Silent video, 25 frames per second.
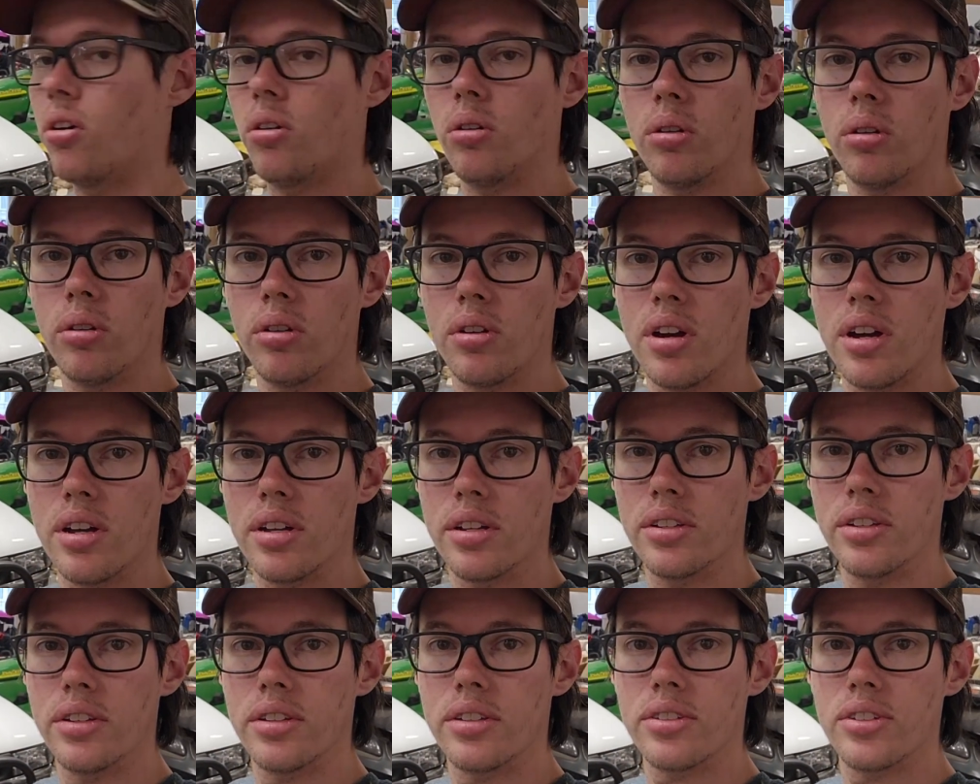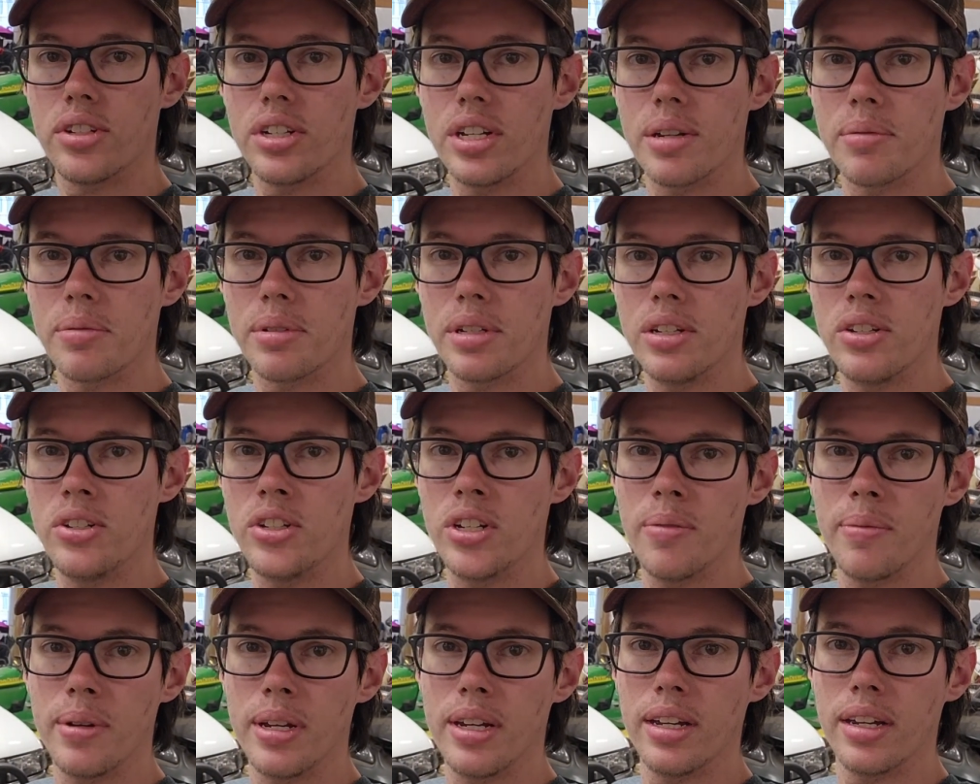old GMC
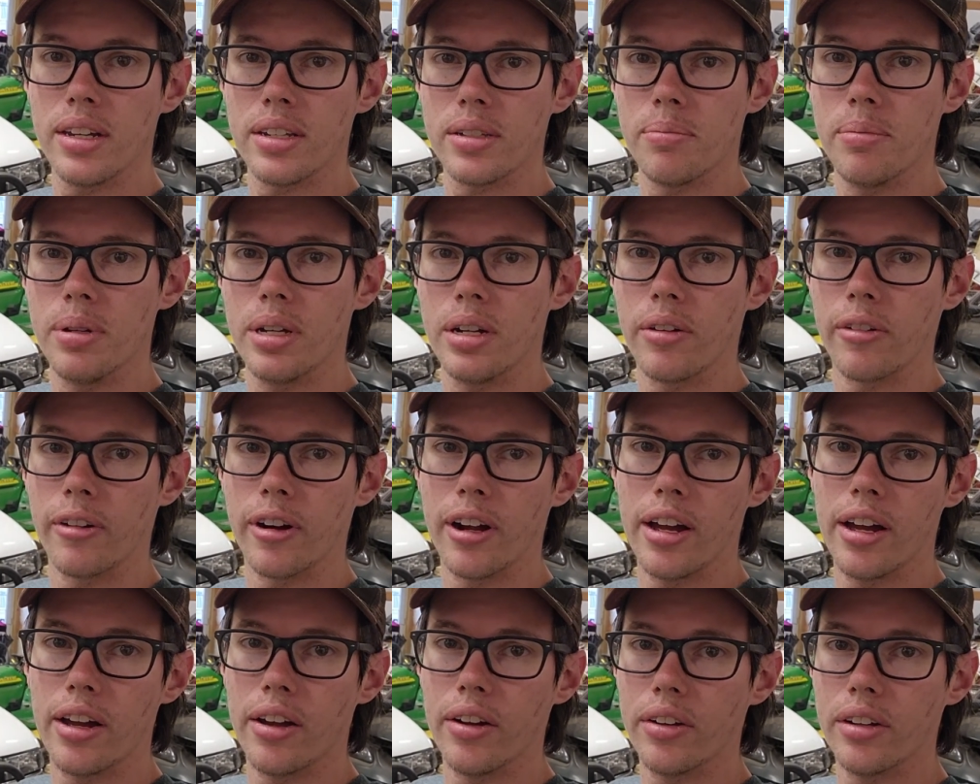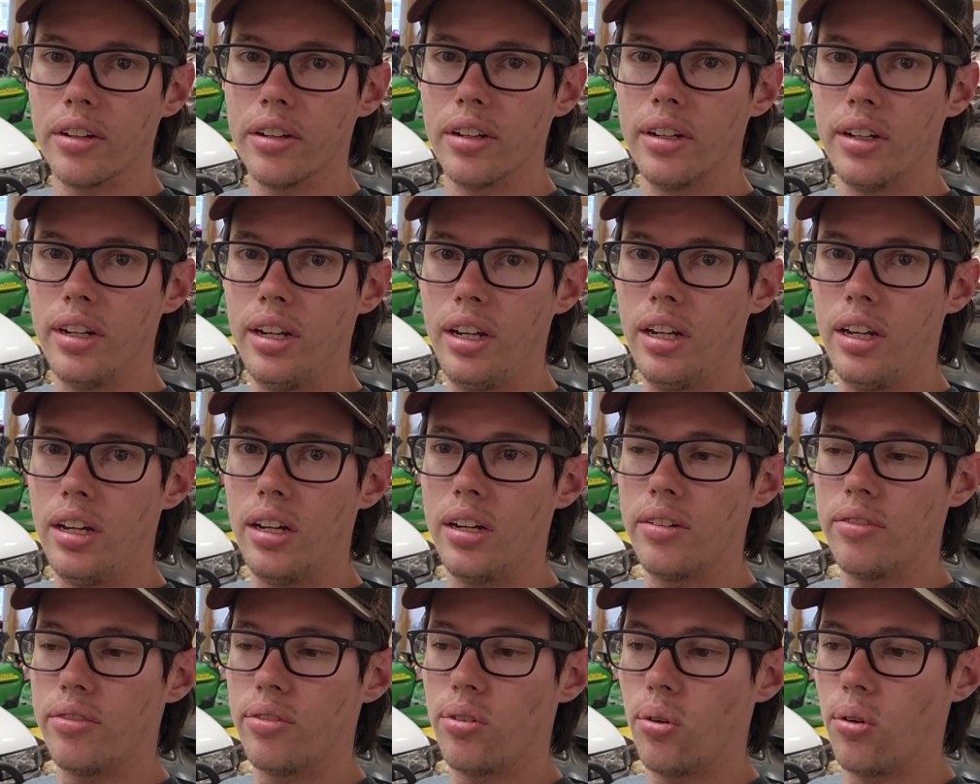Jimmy has been around
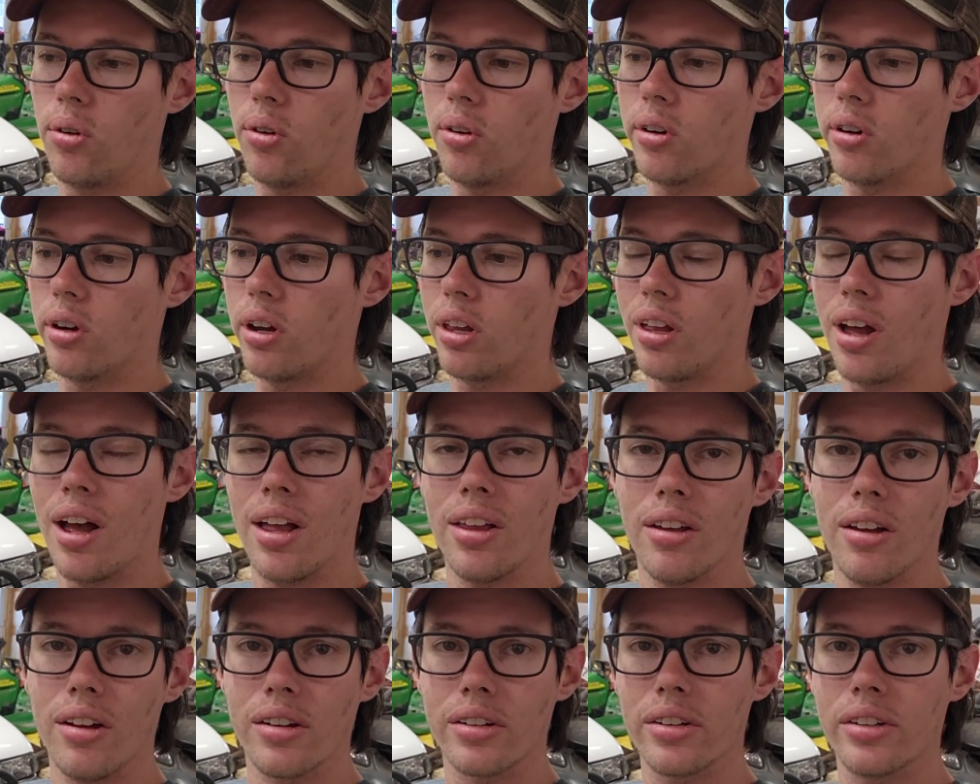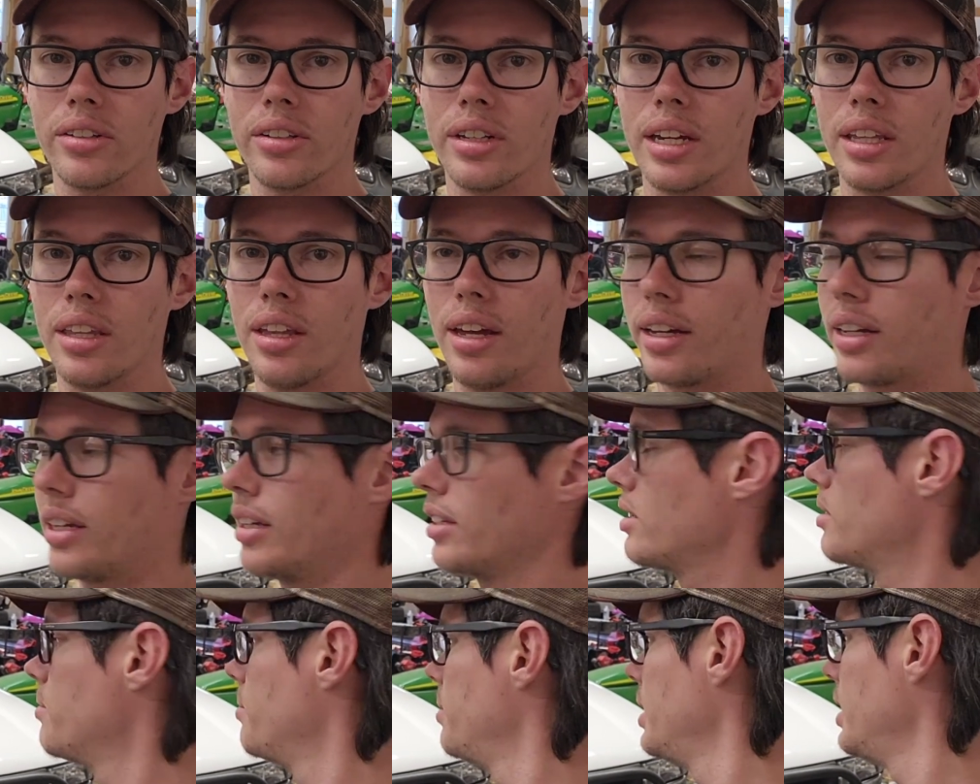for a lot longer than I'd like
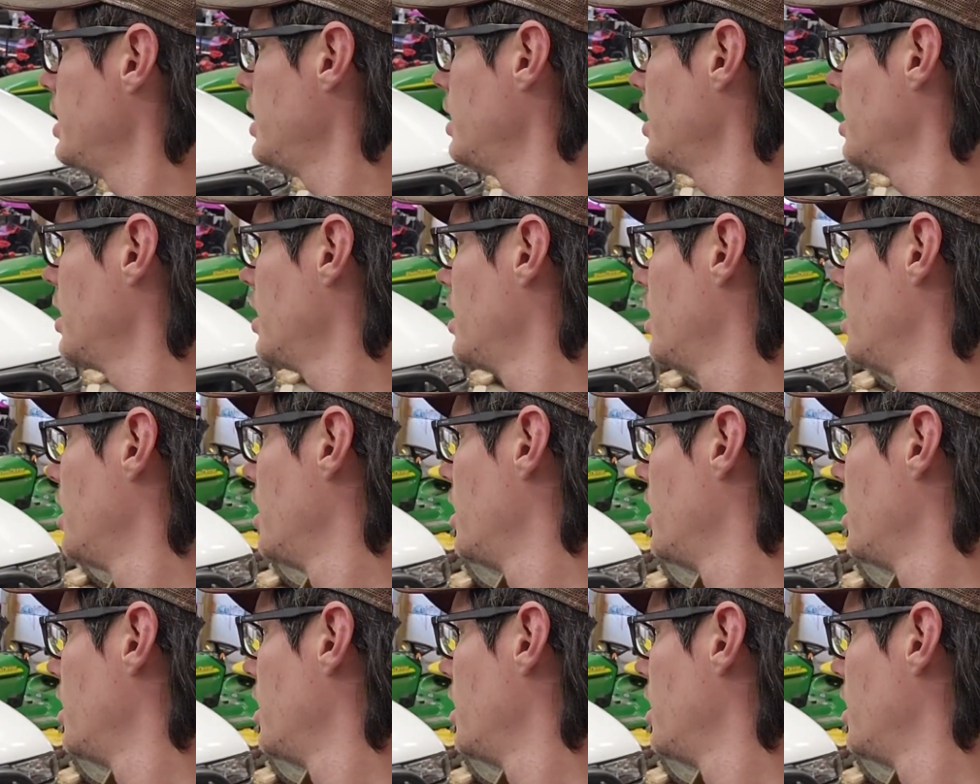it to be.